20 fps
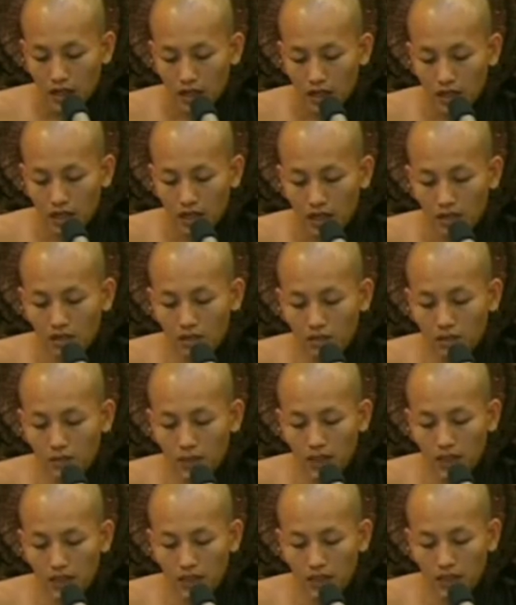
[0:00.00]
And how to
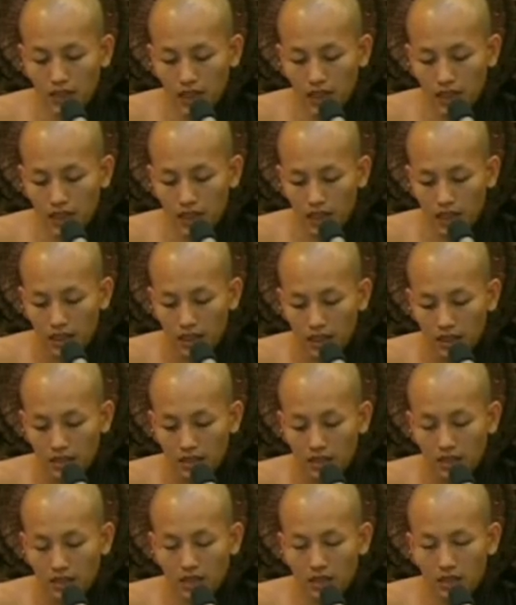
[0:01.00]
write
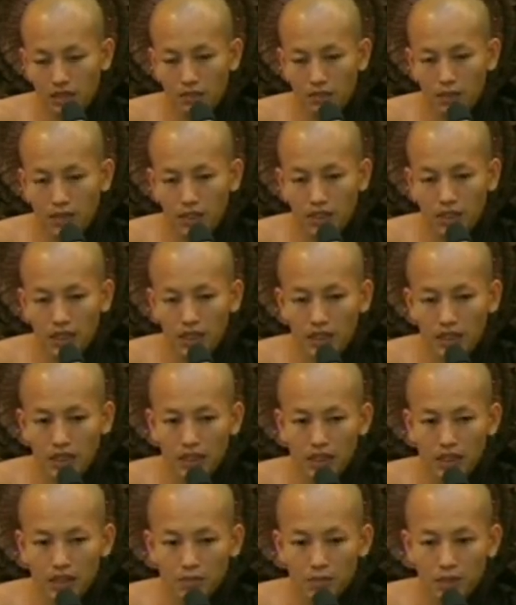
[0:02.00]
these
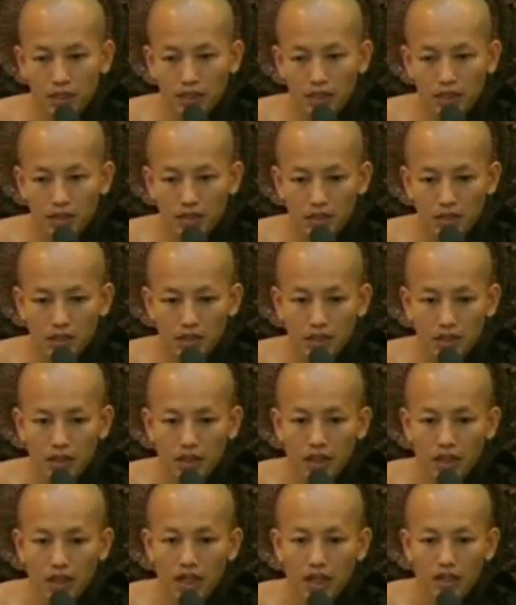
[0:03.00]
mentality and materiality,
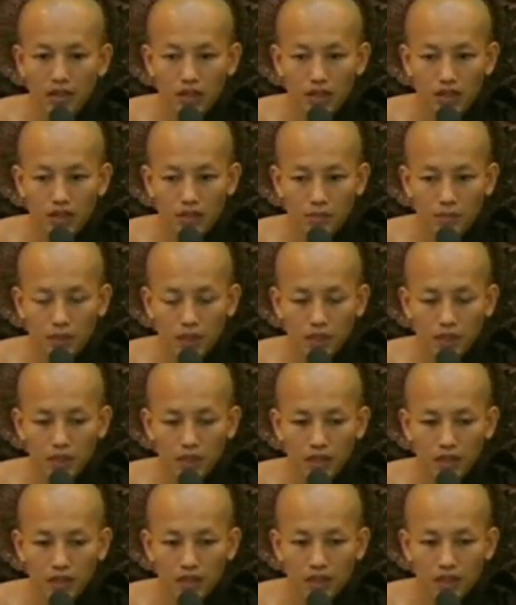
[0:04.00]
I will explain